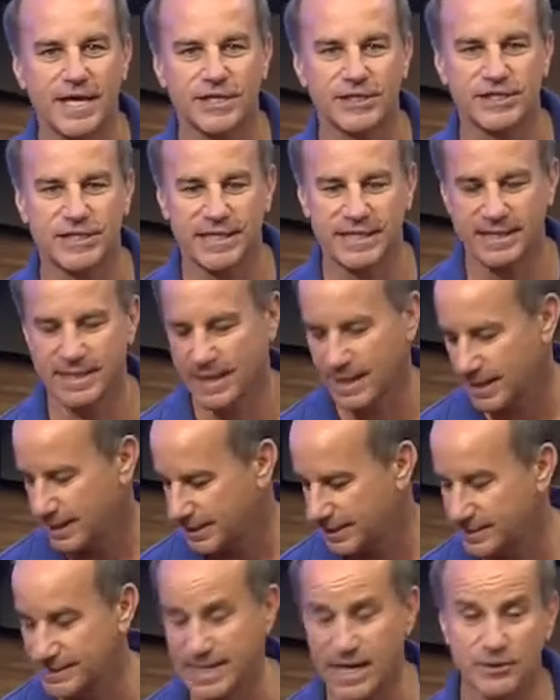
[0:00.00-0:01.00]
She
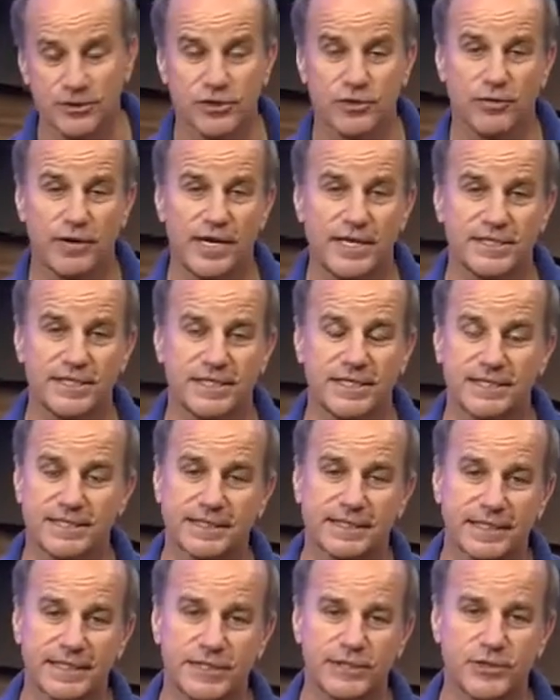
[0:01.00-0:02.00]
is house-trained. She
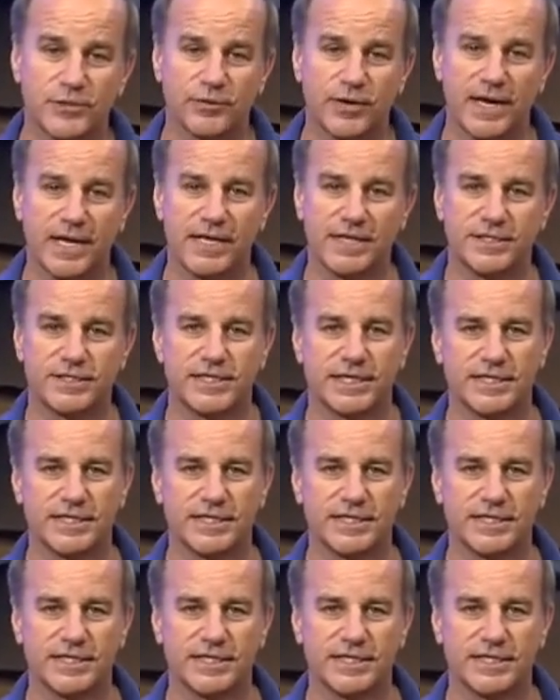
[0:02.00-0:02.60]
is leash-trained.